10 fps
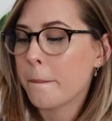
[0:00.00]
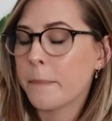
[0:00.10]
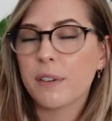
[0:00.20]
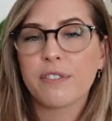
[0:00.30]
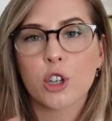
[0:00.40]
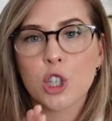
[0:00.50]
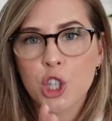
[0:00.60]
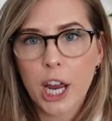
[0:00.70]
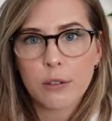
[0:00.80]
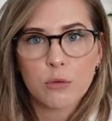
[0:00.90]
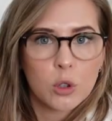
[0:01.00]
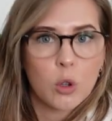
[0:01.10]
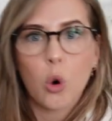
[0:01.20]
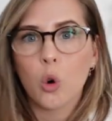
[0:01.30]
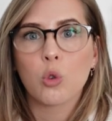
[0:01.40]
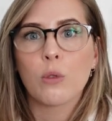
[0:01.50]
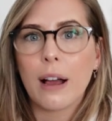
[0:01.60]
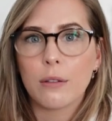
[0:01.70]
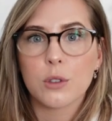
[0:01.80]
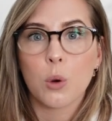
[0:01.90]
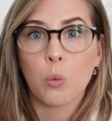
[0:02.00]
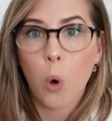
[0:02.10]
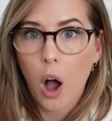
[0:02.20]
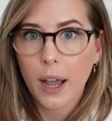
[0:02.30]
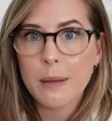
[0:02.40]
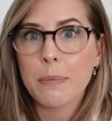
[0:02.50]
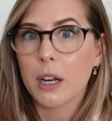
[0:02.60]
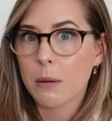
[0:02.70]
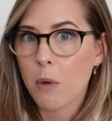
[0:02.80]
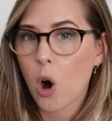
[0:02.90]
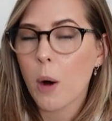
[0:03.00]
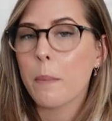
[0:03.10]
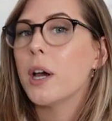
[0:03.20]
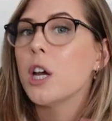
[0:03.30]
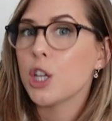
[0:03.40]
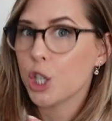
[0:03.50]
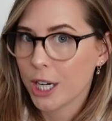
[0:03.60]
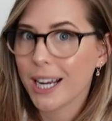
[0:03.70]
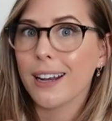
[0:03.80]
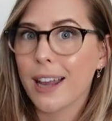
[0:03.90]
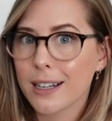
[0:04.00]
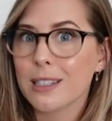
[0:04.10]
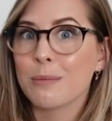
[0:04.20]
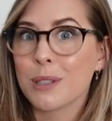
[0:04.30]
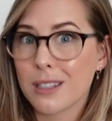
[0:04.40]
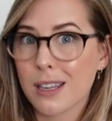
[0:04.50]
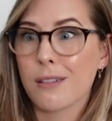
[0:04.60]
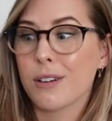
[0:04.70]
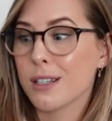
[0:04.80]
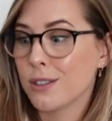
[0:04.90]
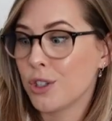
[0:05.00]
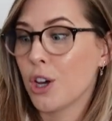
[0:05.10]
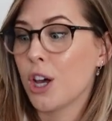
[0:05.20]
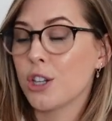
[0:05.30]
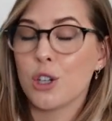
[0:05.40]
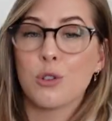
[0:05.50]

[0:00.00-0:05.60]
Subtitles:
But for a general all-round wipe and a mop, she collects some serious dirt.